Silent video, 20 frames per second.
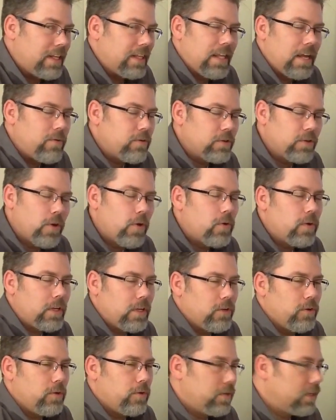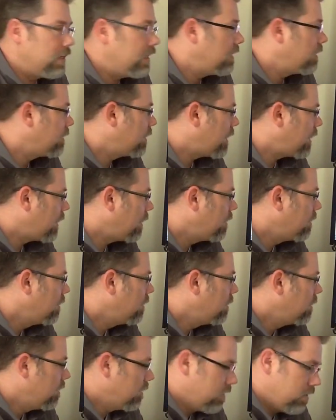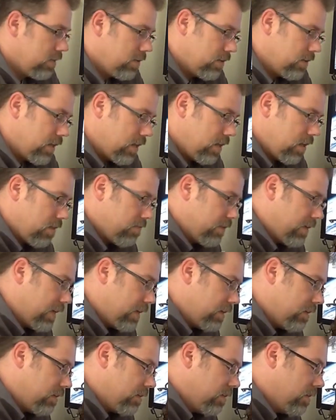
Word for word: And they were totally cool with it. They loved it.